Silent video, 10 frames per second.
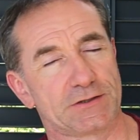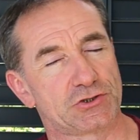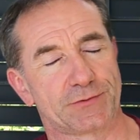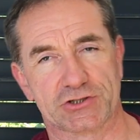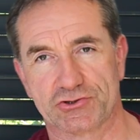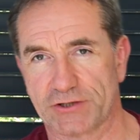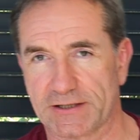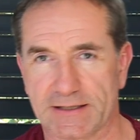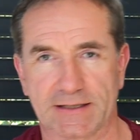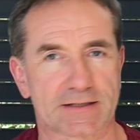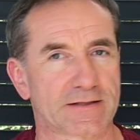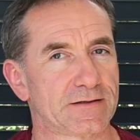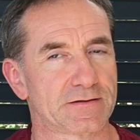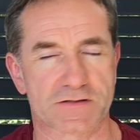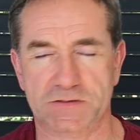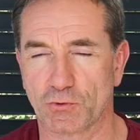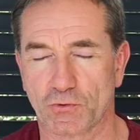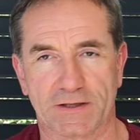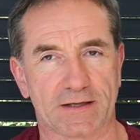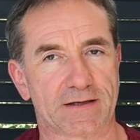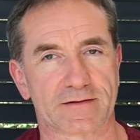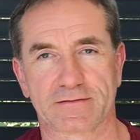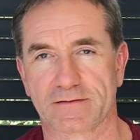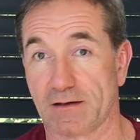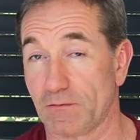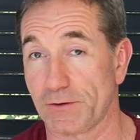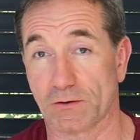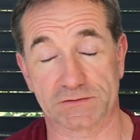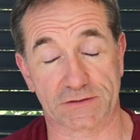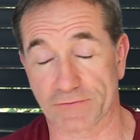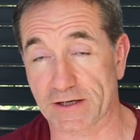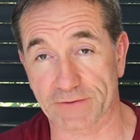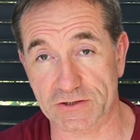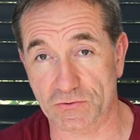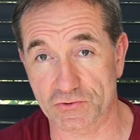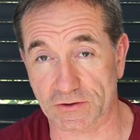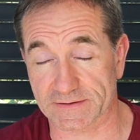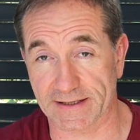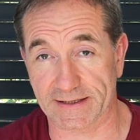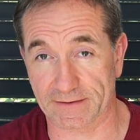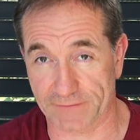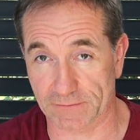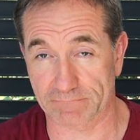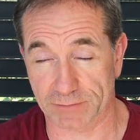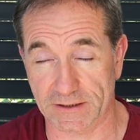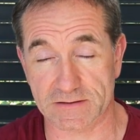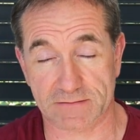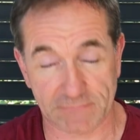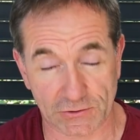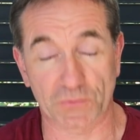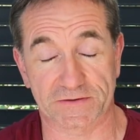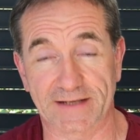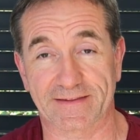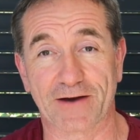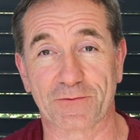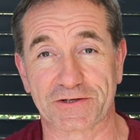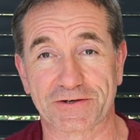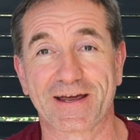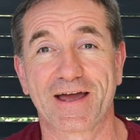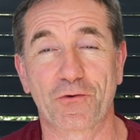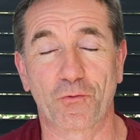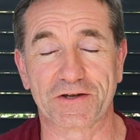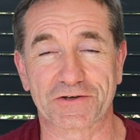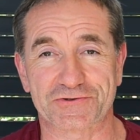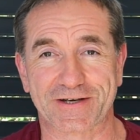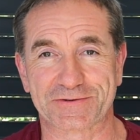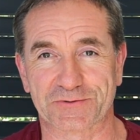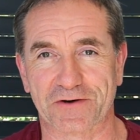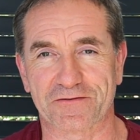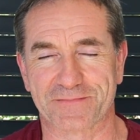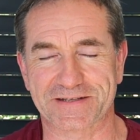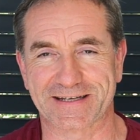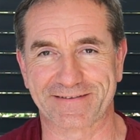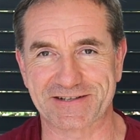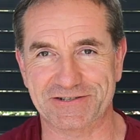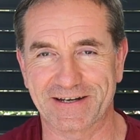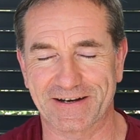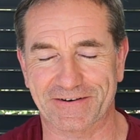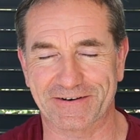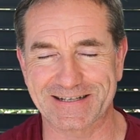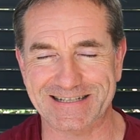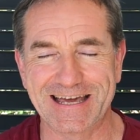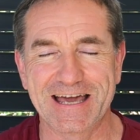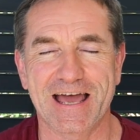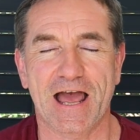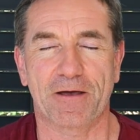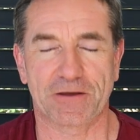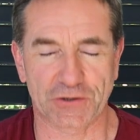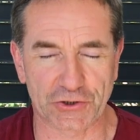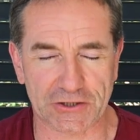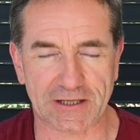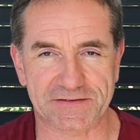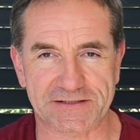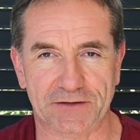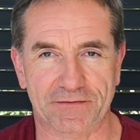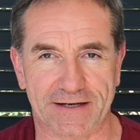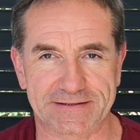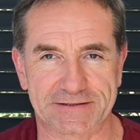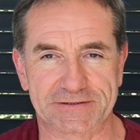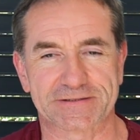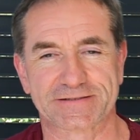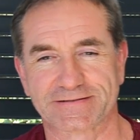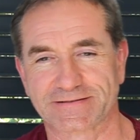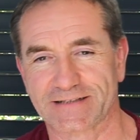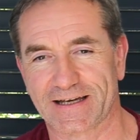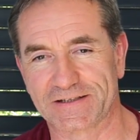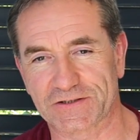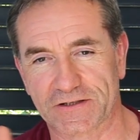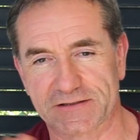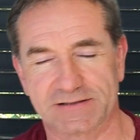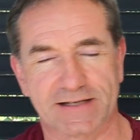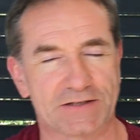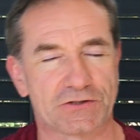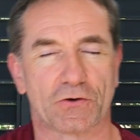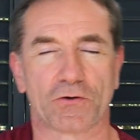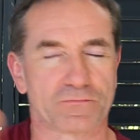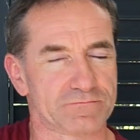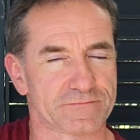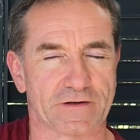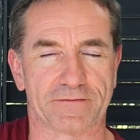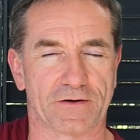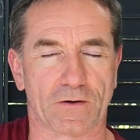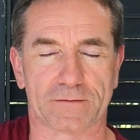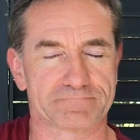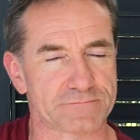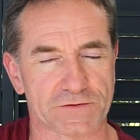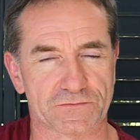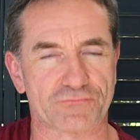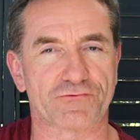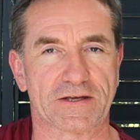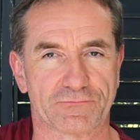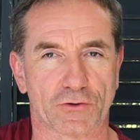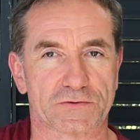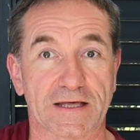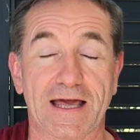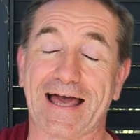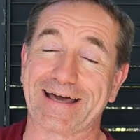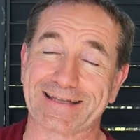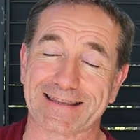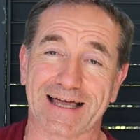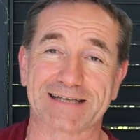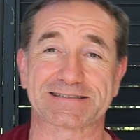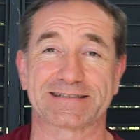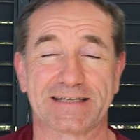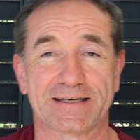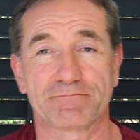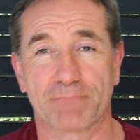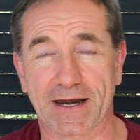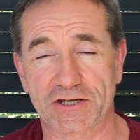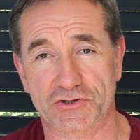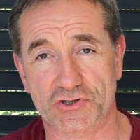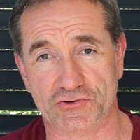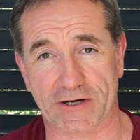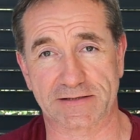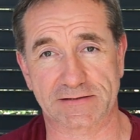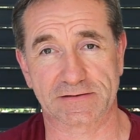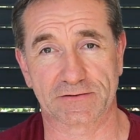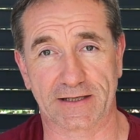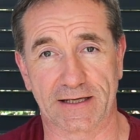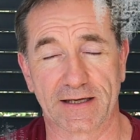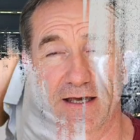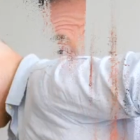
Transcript: too much drinking, smoking, and I'll be honest, recreational drug taking. If you please don't take that when you're trying to recover from this kind of injury. All right, good lifestyle factors is going to stead you on for the right road. And lastly, manage your stress. Okay,